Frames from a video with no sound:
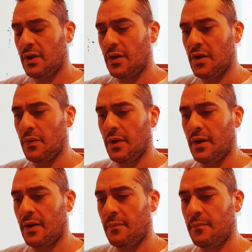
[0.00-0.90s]
You
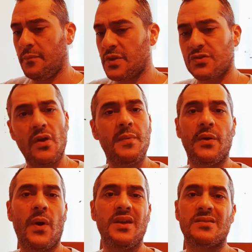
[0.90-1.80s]
know, there's so many
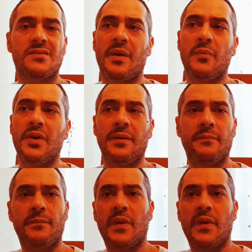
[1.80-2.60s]
ways to make money,